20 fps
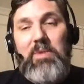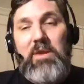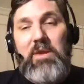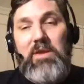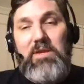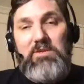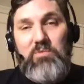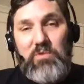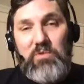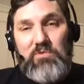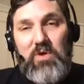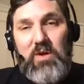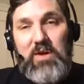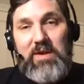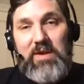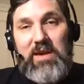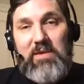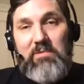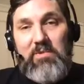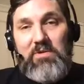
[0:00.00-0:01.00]
because we're
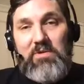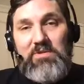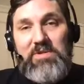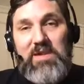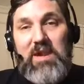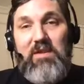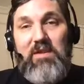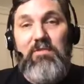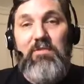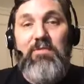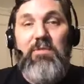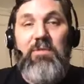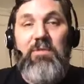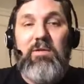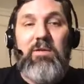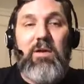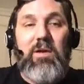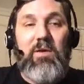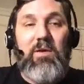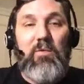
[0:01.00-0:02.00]
trying to keep her safe
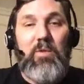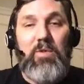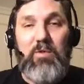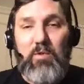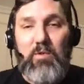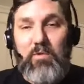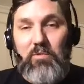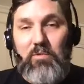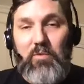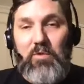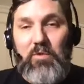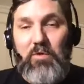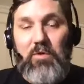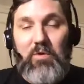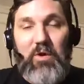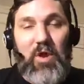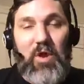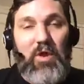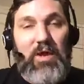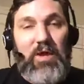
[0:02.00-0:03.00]
uh, with her with
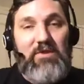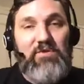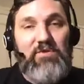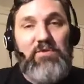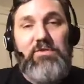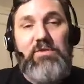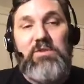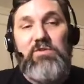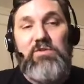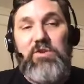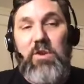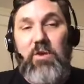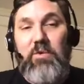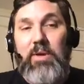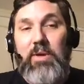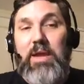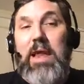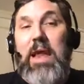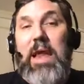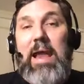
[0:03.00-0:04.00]
her lung issues that she
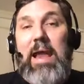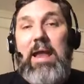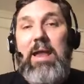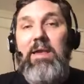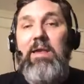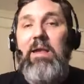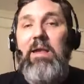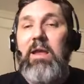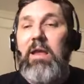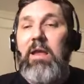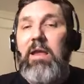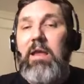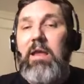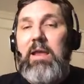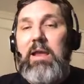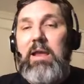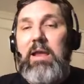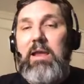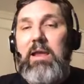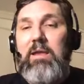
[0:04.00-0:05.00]
already had
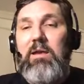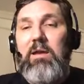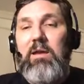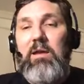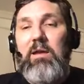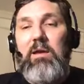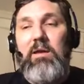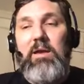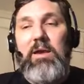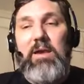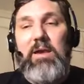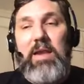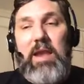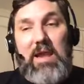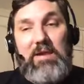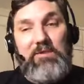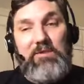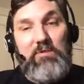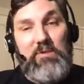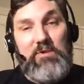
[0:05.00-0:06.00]
and uh, and
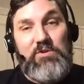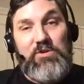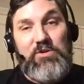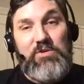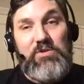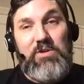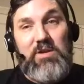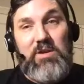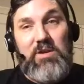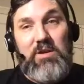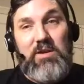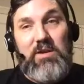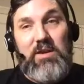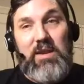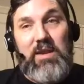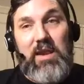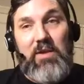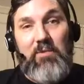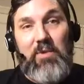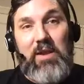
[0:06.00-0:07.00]
actually she's uh,
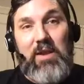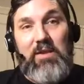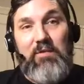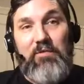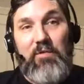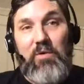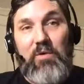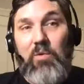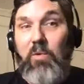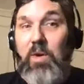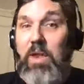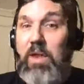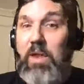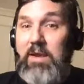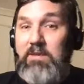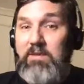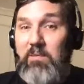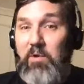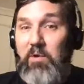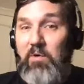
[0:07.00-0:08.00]
getting ready for a
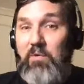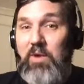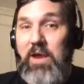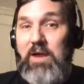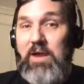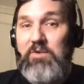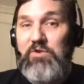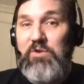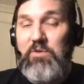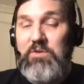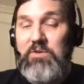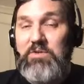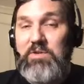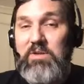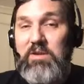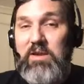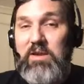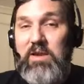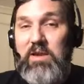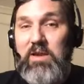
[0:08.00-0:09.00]
wedding tomorrow night.
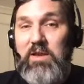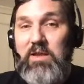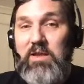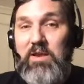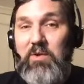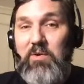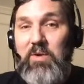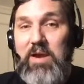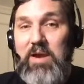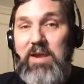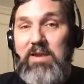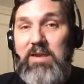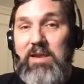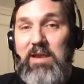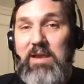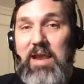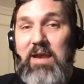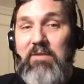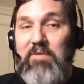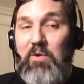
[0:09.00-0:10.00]
Jonah's uh, going to go ahead
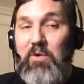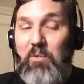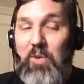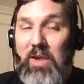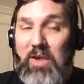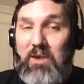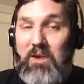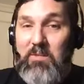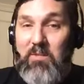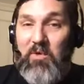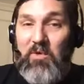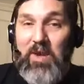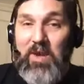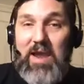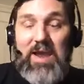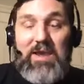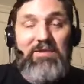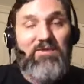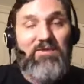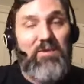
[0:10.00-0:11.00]
and have their wedding tomorrow
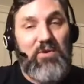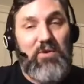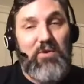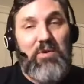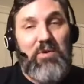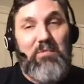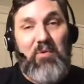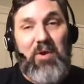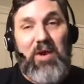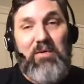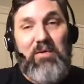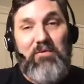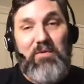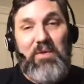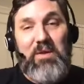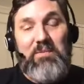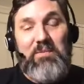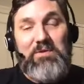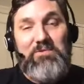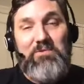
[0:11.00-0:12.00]
night, so you would be praying
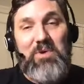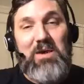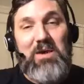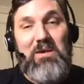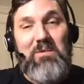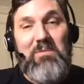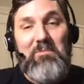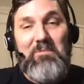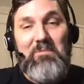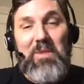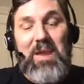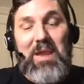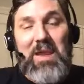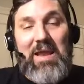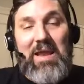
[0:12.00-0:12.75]
for them as well.